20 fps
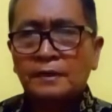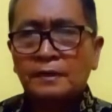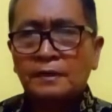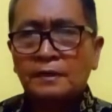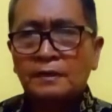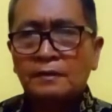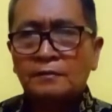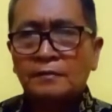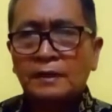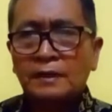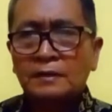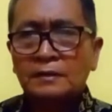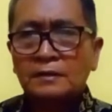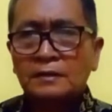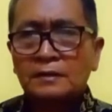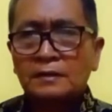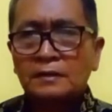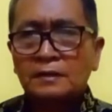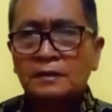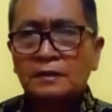you
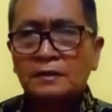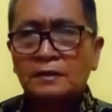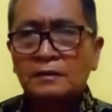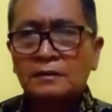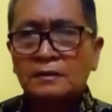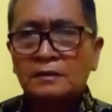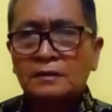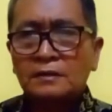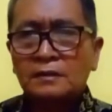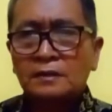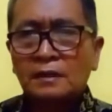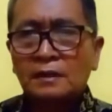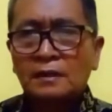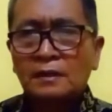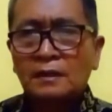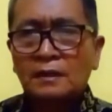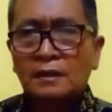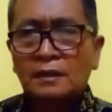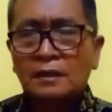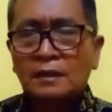must use
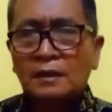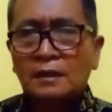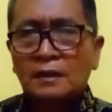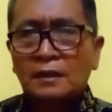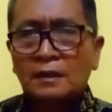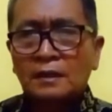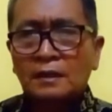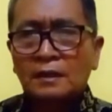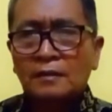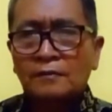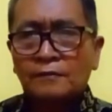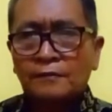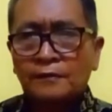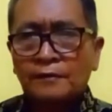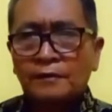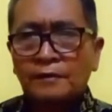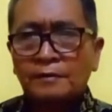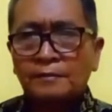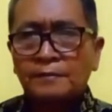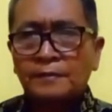
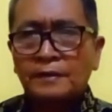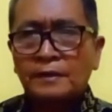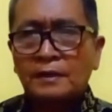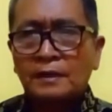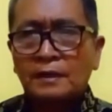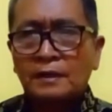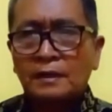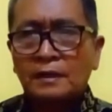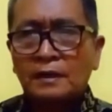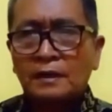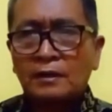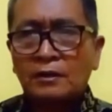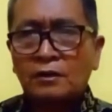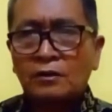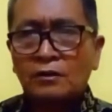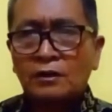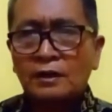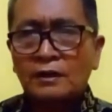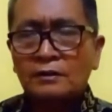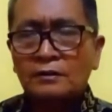verb
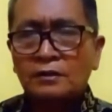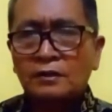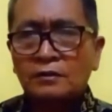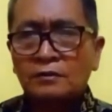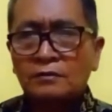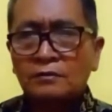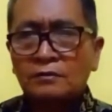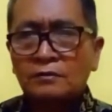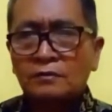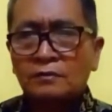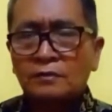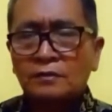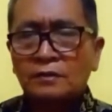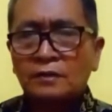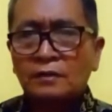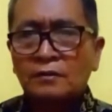according to the